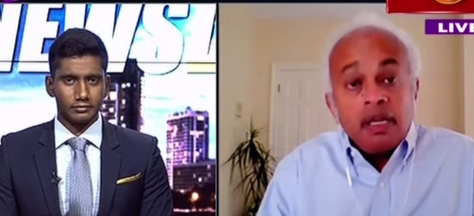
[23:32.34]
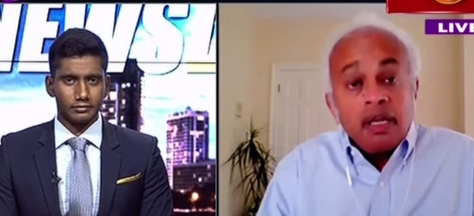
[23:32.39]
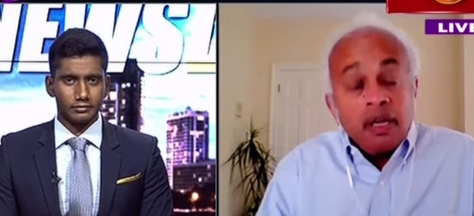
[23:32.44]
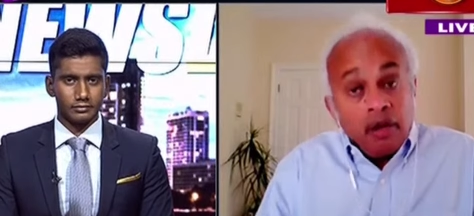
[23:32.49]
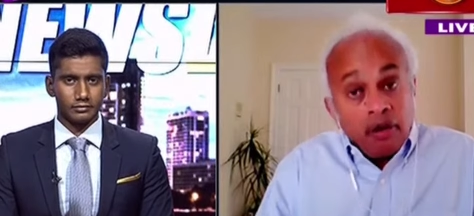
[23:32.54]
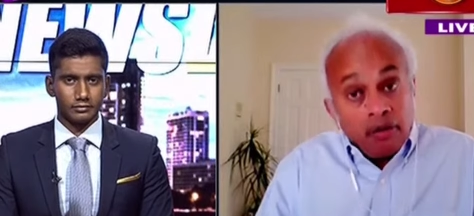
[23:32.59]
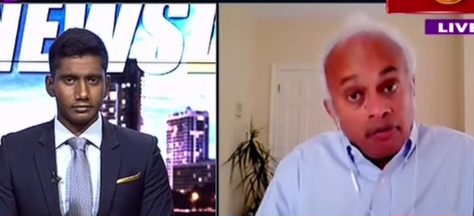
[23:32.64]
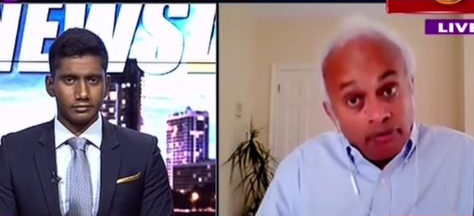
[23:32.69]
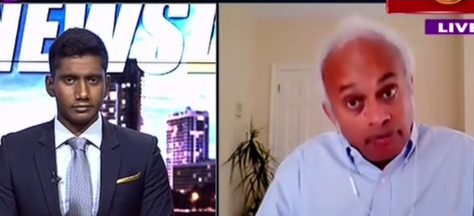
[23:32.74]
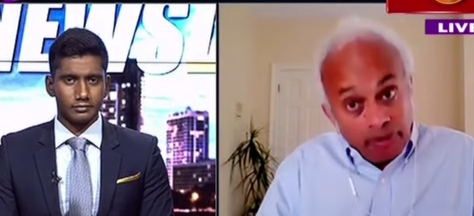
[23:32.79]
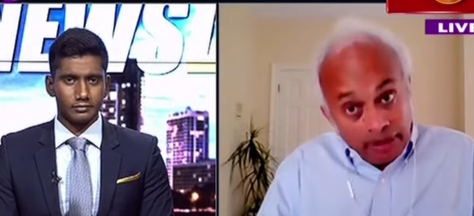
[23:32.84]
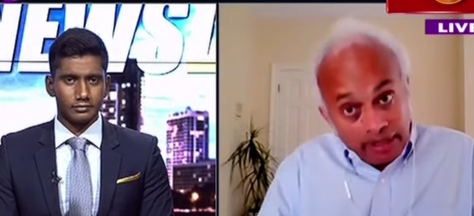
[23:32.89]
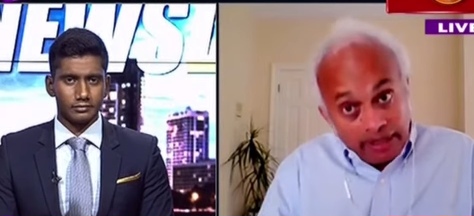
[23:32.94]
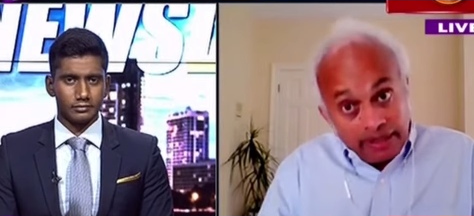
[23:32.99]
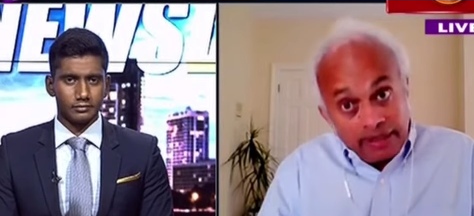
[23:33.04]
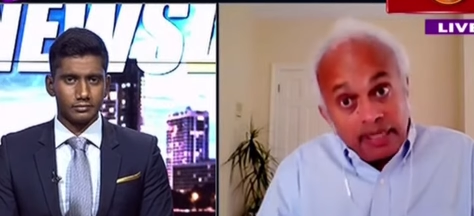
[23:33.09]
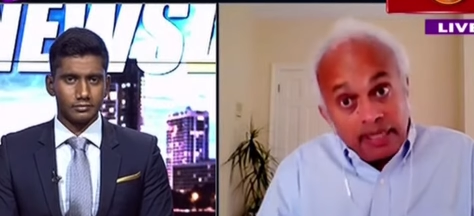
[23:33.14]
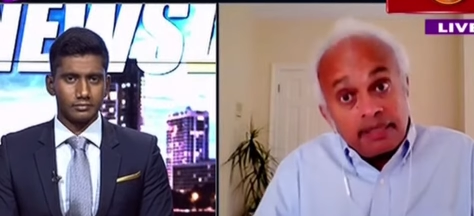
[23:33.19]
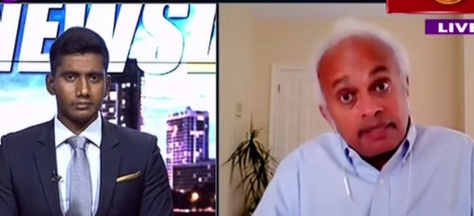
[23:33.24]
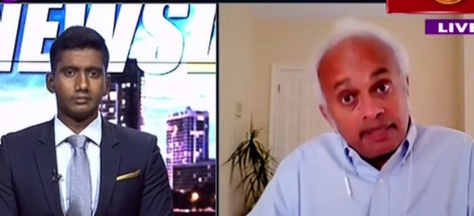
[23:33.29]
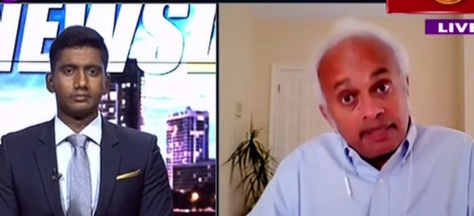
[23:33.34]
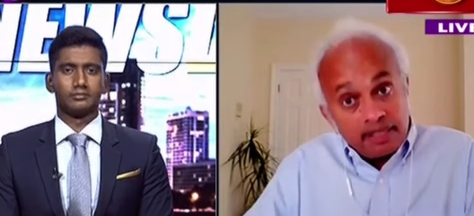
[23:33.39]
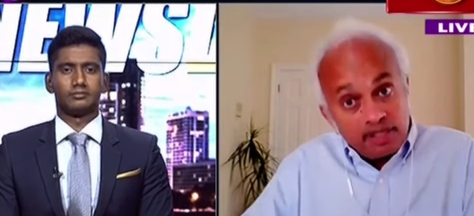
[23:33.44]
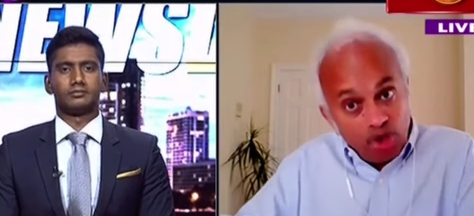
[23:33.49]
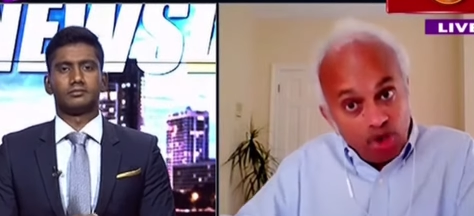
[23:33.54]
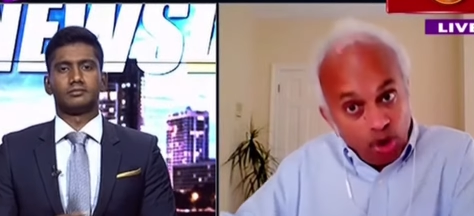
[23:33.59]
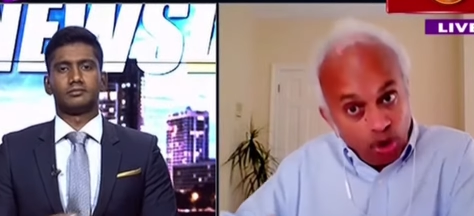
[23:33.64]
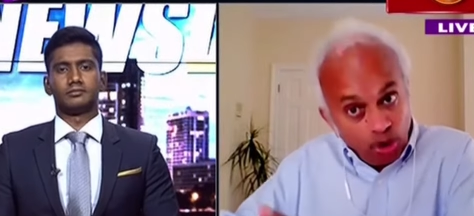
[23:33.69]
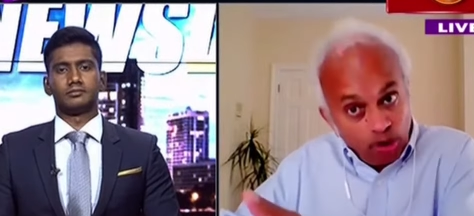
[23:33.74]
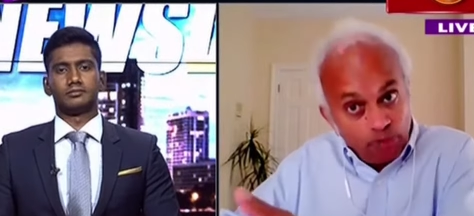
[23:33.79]
Speaker 1: Well, I think this whole
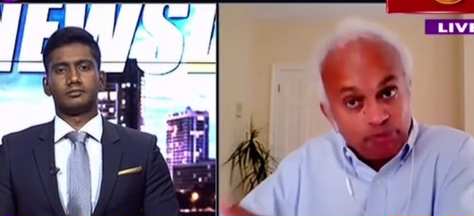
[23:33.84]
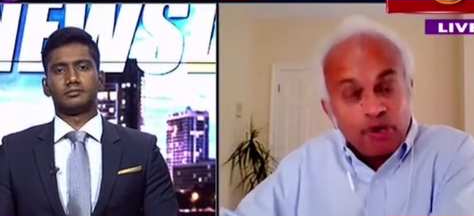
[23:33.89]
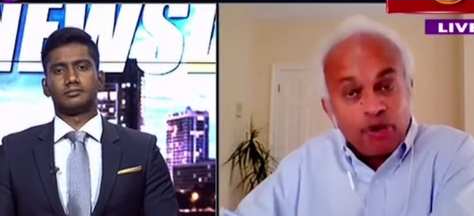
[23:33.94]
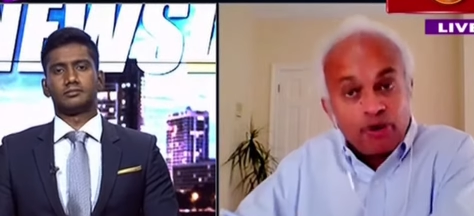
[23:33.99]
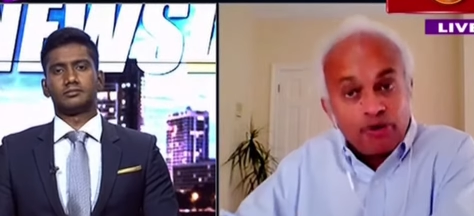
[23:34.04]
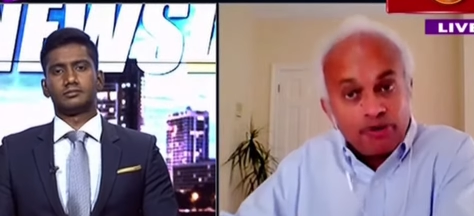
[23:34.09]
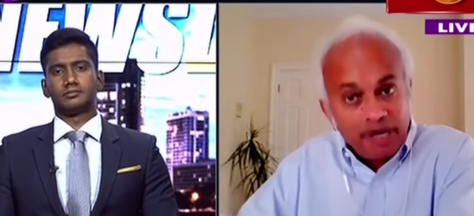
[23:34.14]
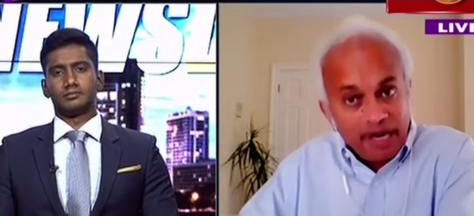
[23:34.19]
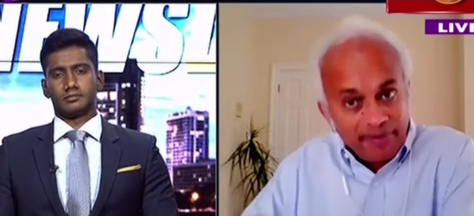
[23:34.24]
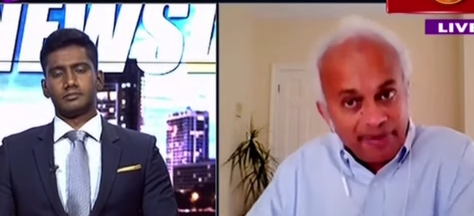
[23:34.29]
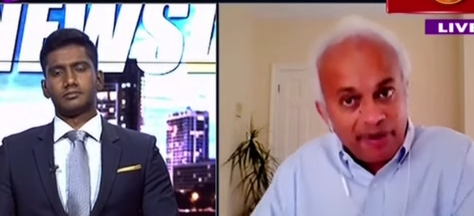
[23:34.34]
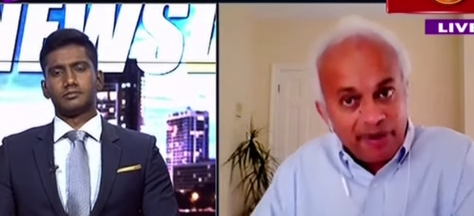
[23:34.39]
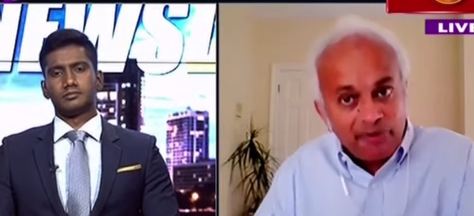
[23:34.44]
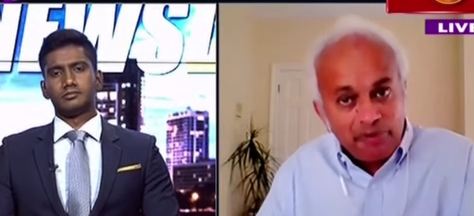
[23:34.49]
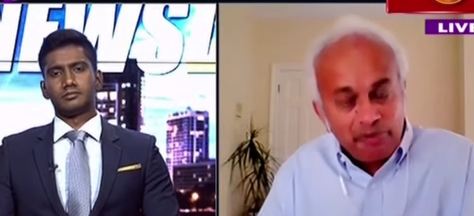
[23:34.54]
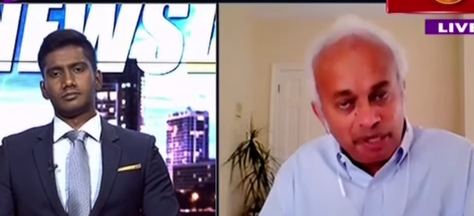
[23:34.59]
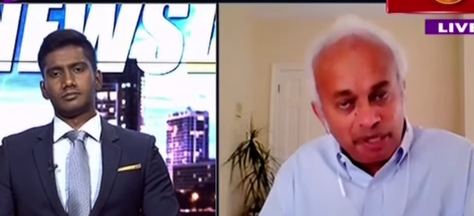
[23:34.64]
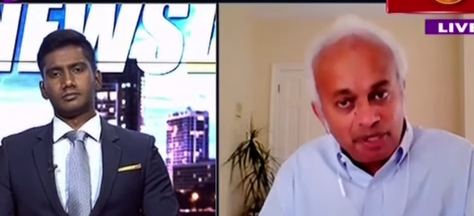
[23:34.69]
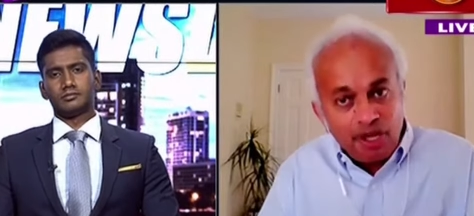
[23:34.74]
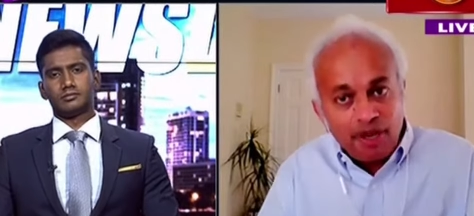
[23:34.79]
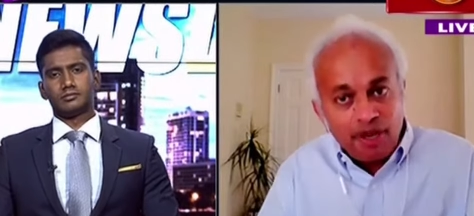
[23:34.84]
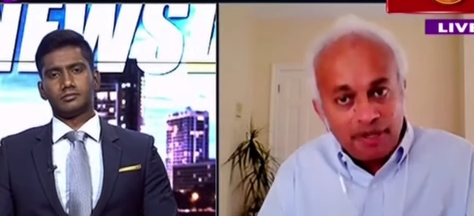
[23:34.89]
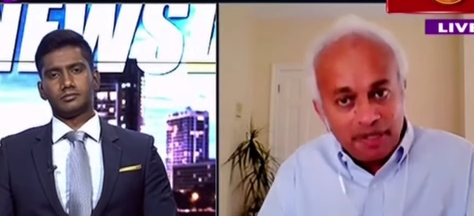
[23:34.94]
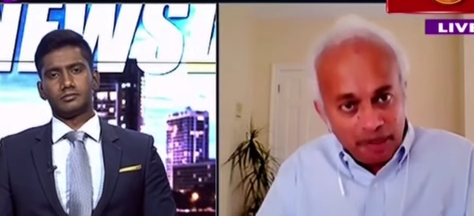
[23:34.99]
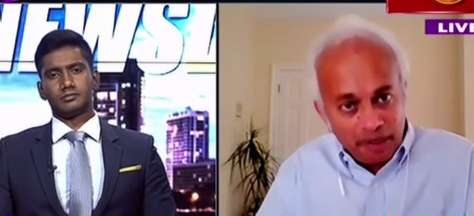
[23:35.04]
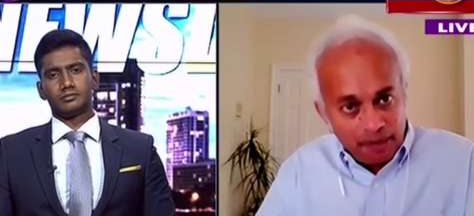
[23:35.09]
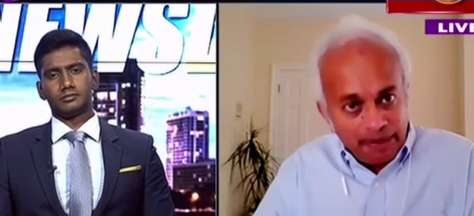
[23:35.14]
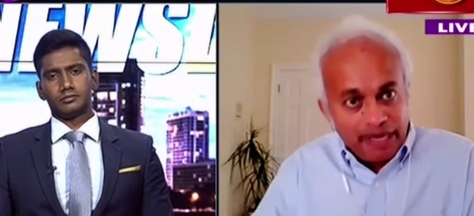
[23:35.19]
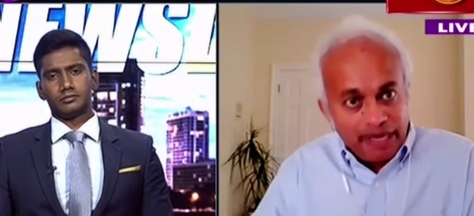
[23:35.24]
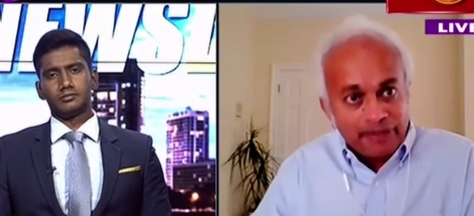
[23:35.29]
program that we've been talking about,
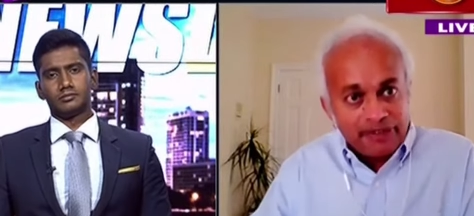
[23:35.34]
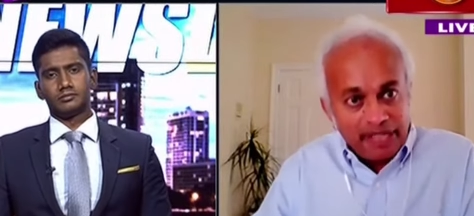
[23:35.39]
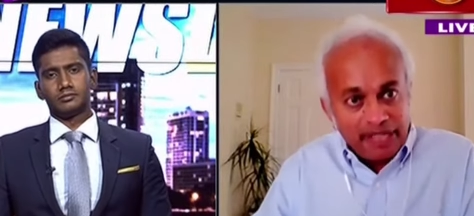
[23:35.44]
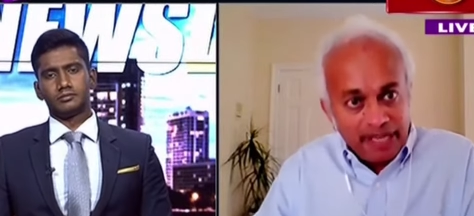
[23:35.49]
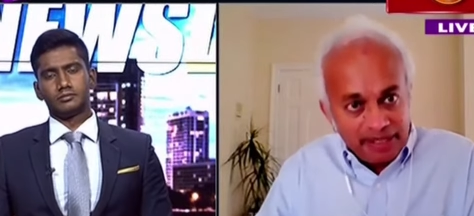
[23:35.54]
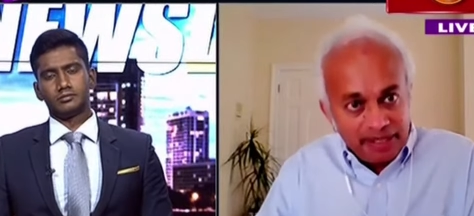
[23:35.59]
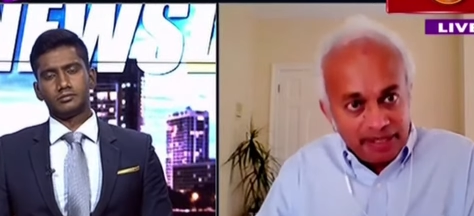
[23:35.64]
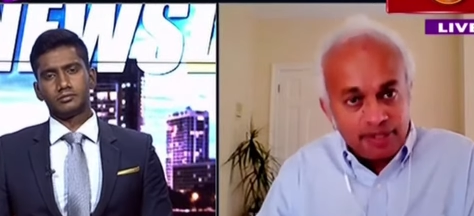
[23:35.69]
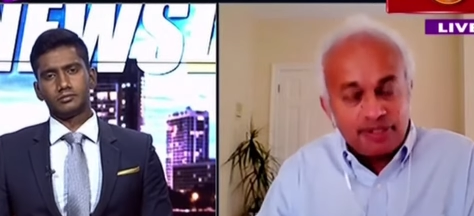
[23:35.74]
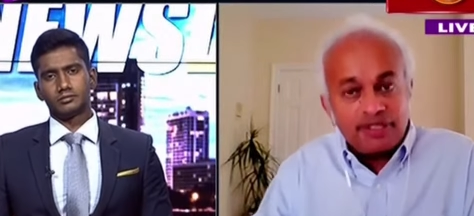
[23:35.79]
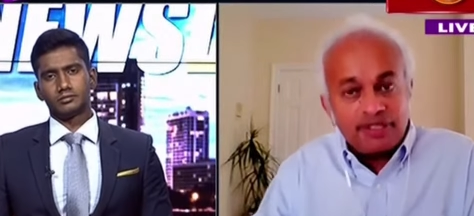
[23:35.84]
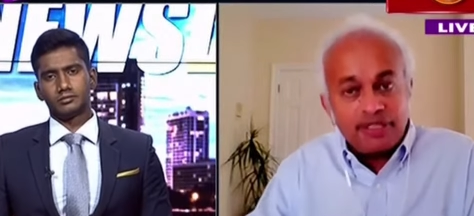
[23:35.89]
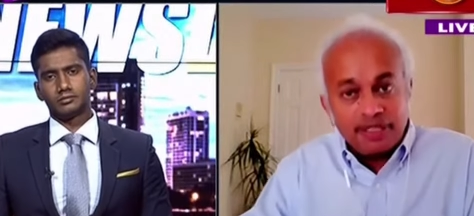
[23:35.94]
mm. that is the,